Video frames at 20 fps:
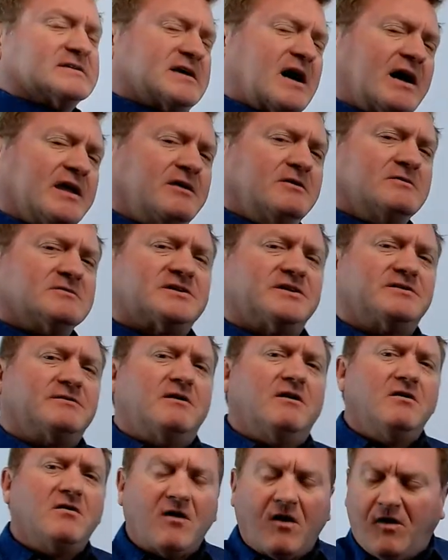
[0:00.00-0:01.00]
I use it
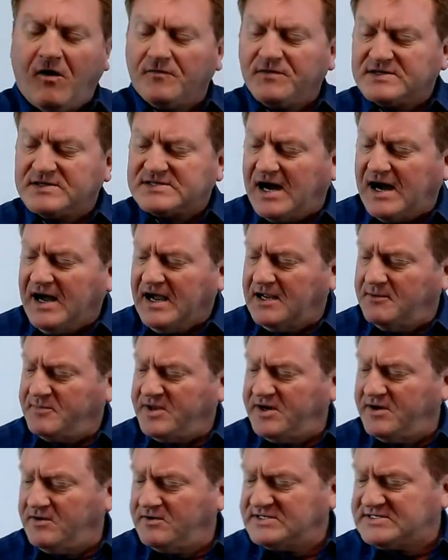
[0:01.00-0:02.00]
all the time. You
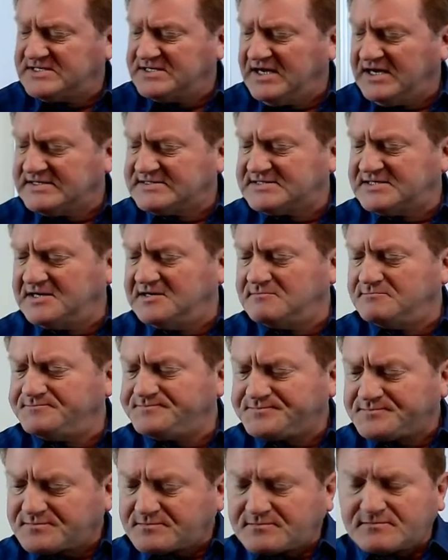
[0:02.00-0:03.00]
know, it's not
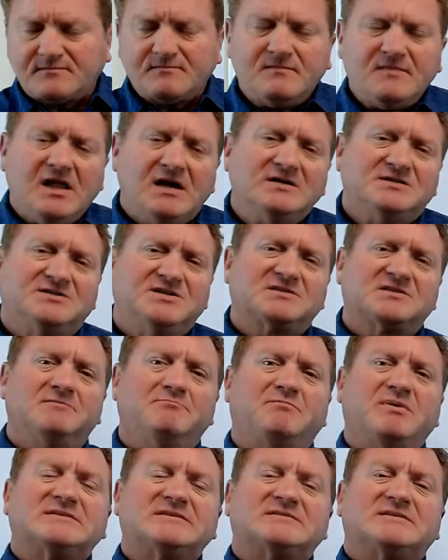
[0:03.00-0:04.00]
just in
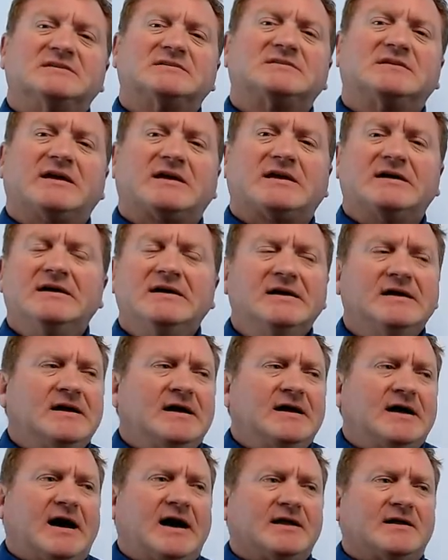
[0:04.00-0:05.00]
business. Like,
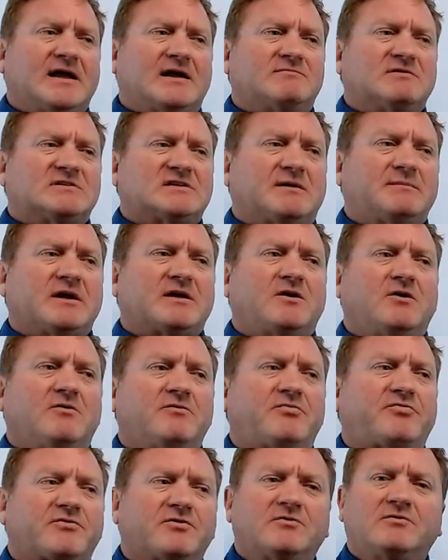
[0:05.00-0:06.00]
every time I go
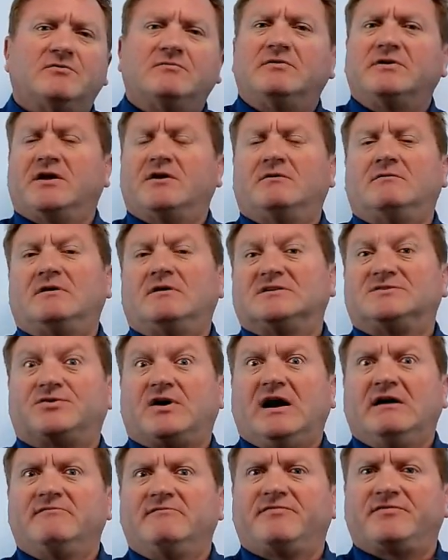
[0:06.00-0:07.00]
through, you know, a
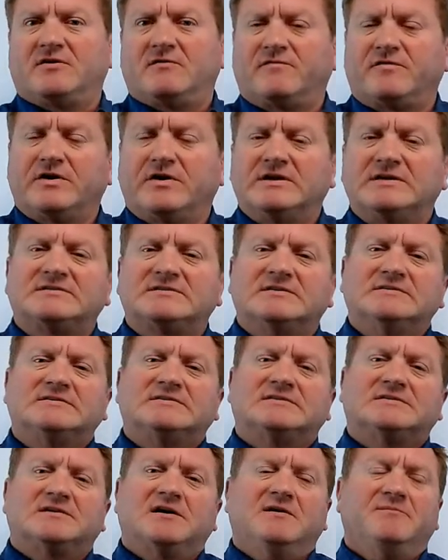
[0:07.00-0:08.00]
drive-through, for
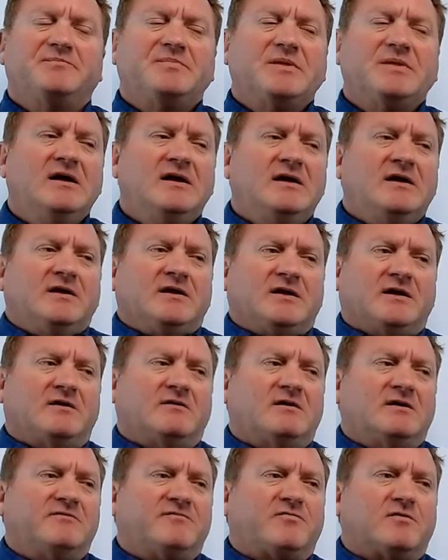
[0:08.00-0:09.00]
instance, you
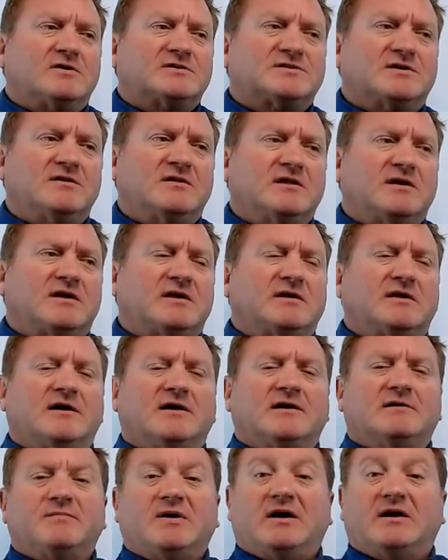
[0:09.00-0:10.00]
know, unfortunately,
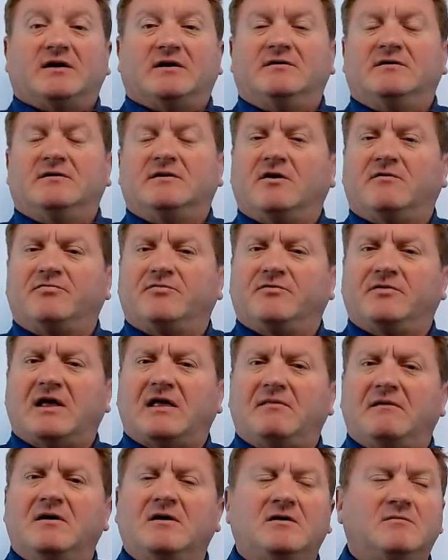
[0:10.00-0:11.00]
I go through
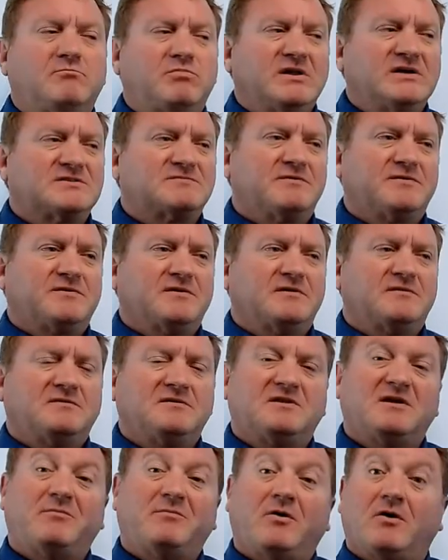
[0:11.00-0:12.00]
that place with the
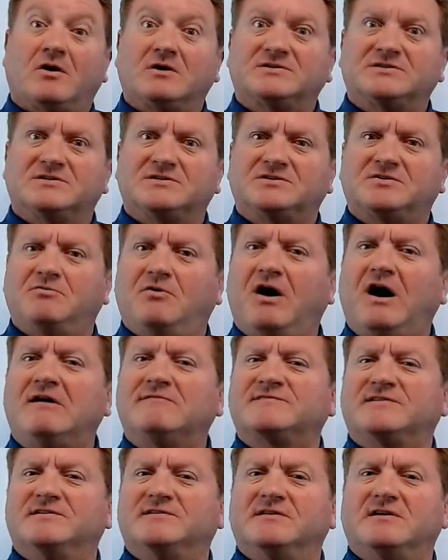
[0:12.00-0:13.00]
double arches too
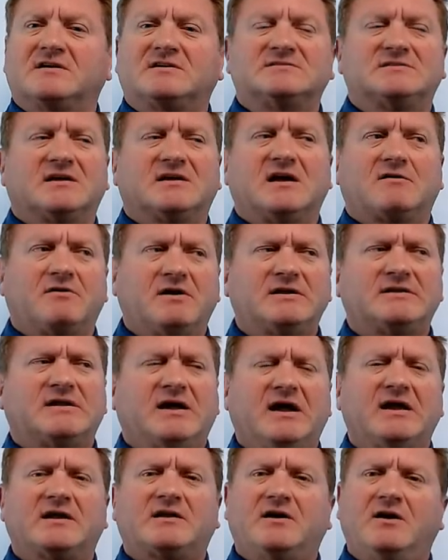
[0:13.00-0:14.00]
often. It's like a great
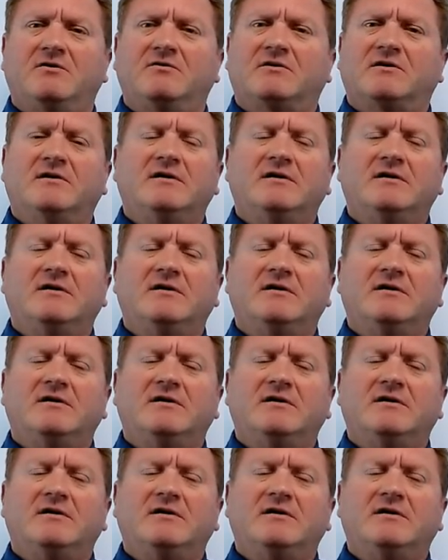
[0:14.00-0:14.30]
Diet Coke.